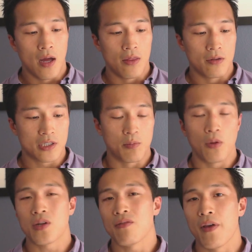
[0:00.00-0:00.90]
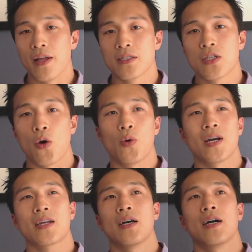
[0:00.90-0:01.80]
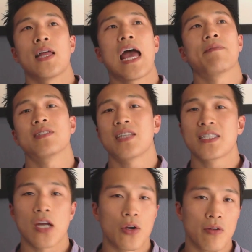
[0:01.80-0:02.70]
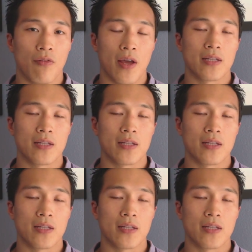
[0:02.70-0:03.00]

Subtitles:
smaller events. GoRuck, they have a 6-hour event,